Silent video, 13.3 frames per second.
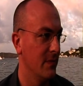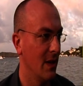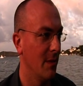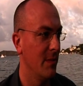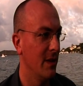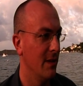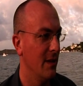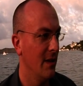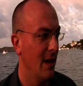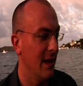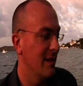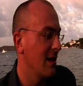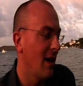I mean,
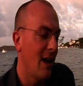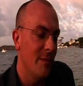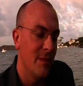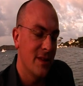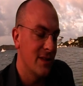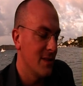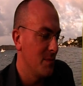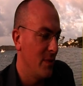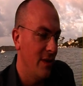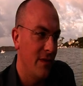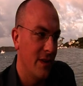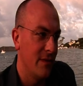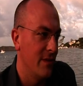and the climate's just
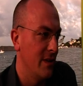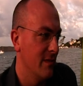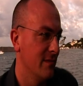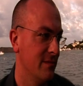perfect for it.